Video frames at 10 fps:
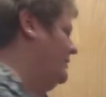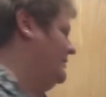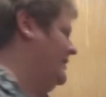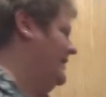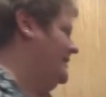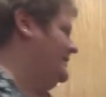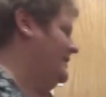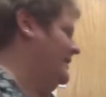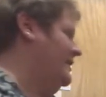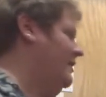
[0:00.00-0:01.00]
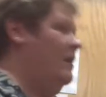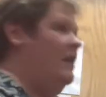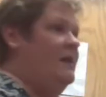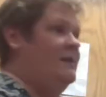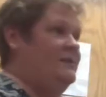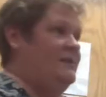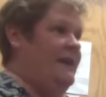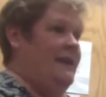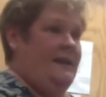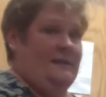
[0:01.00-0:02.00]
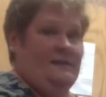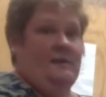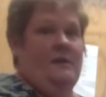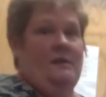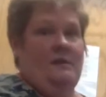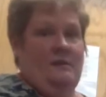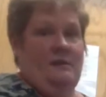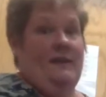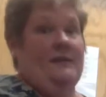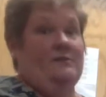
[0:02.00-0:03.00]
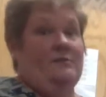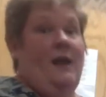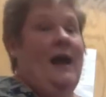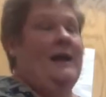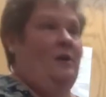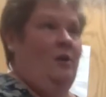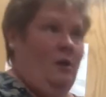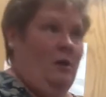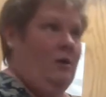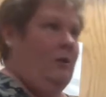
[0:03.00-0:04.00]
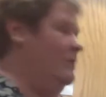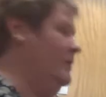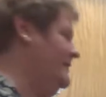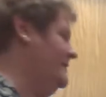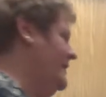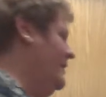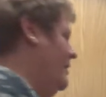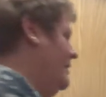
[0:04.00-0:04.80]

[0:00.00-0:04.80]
says? ER says, that's right, What does ER